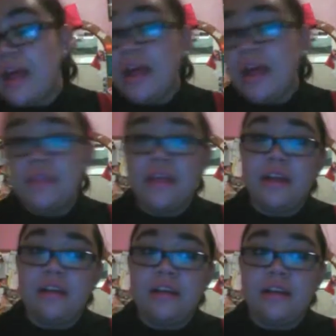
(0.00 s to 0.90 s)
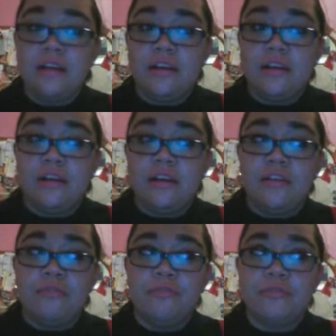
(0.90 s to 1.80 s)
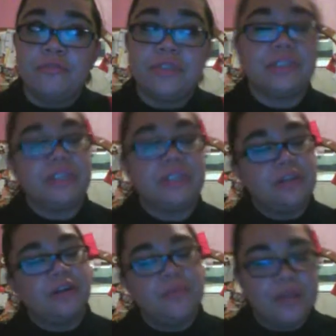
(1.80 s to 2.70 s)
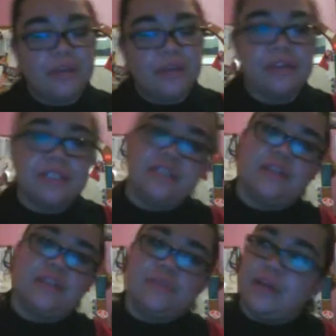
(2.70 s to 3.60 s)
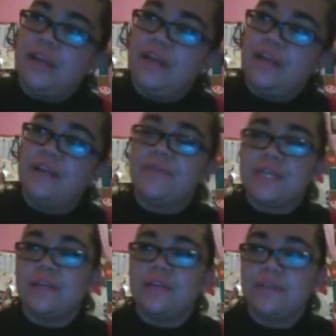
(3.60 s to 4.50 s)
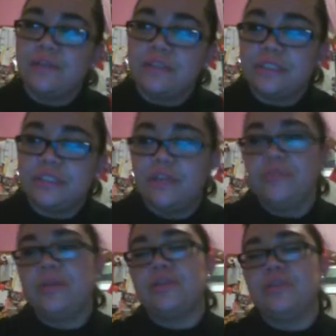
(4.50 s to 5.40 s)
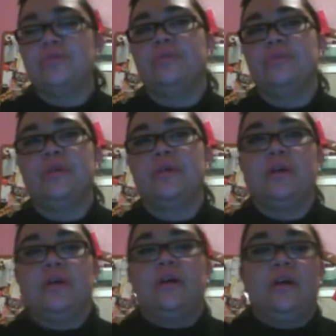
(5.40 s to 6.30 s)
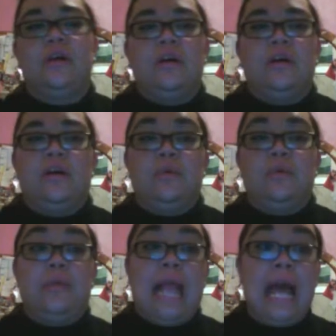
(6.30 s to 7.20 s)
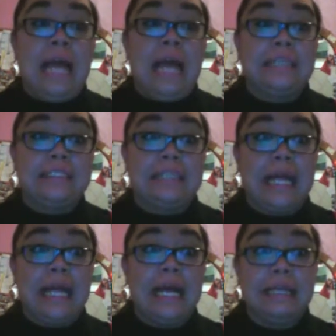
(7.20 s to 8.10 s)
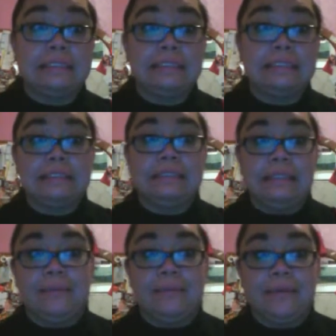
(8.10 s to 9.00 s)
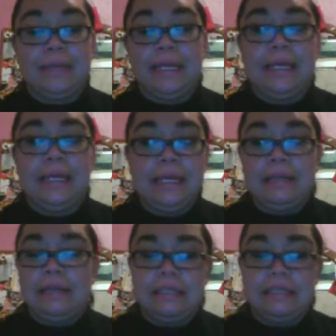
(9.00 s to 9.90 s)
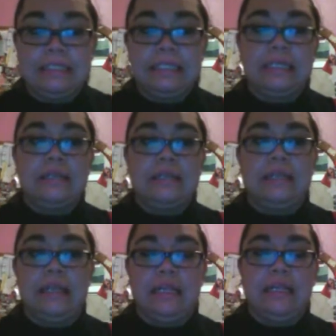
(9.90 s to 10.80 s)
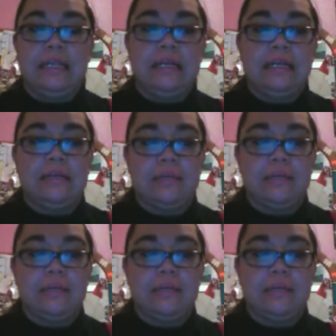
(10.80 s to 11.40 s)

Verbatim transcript: And then, uh, so I started to calm down because I started praying, and I was like, Lord, just help me to relax, chillax, it'll be okay, it'll get done, la la la, give me